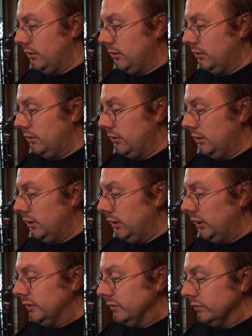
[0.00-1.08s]

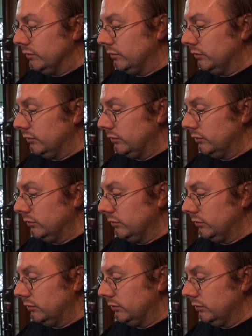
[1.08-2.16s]

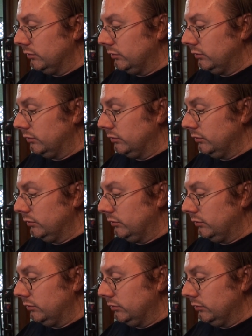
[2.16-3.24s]

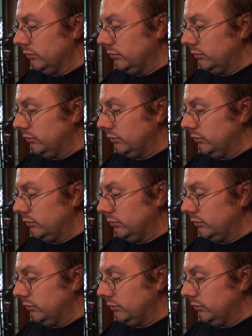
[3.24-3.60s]
Nobody speaks.